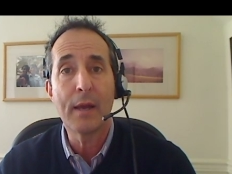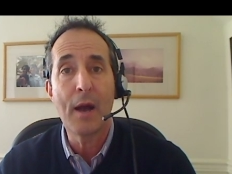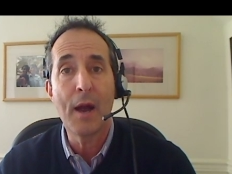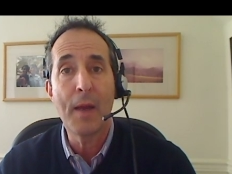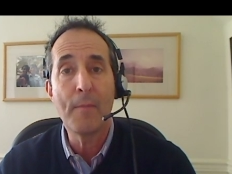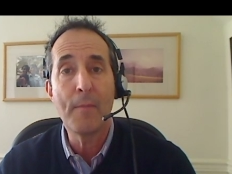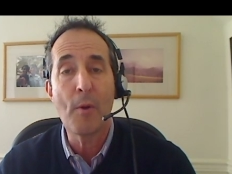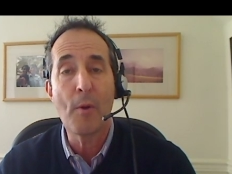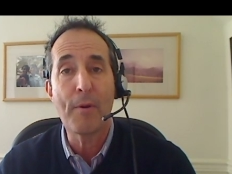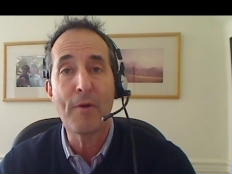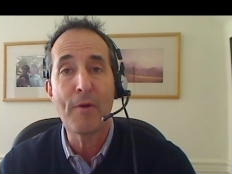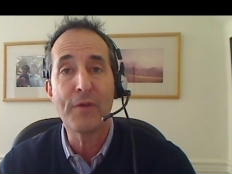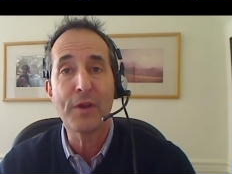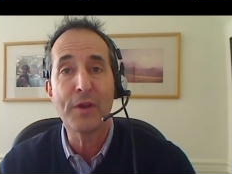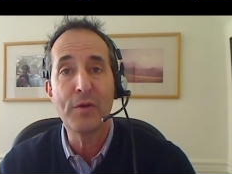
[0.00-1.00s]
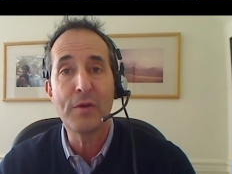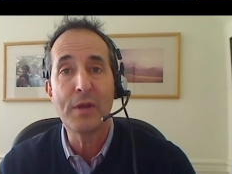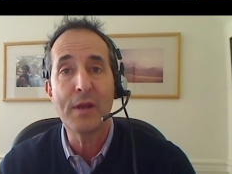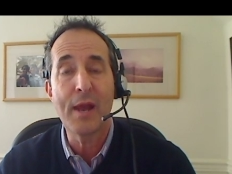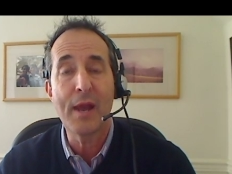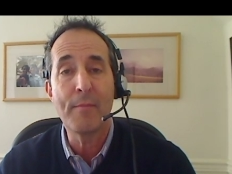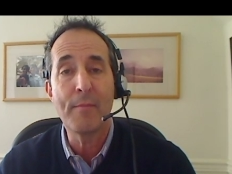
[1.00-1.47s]
more perfect
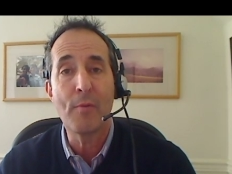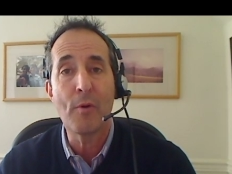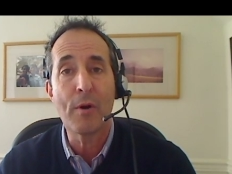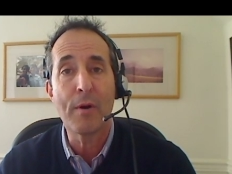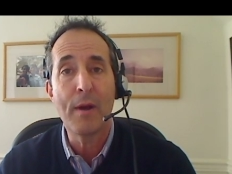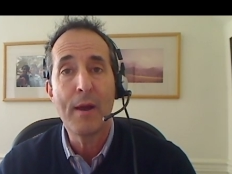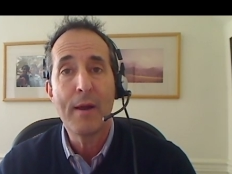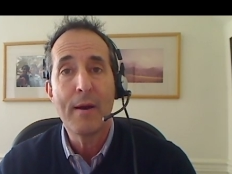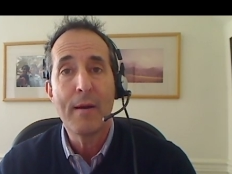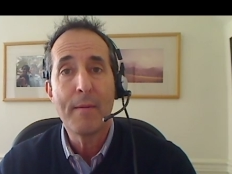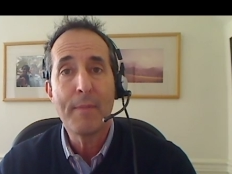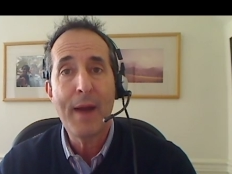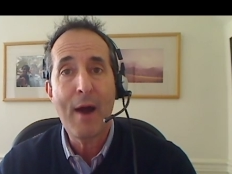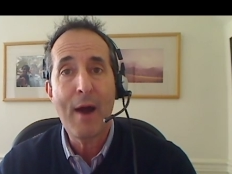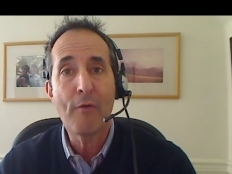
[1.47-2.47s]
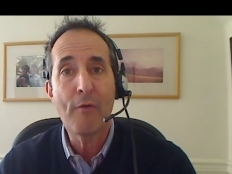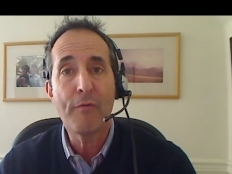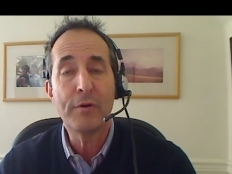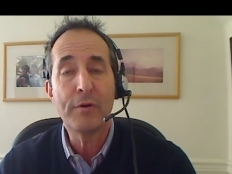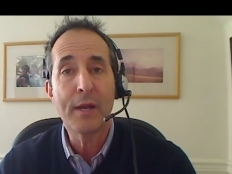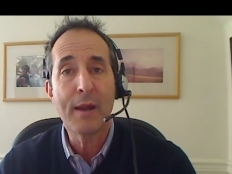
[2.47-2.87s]
union, a more powerful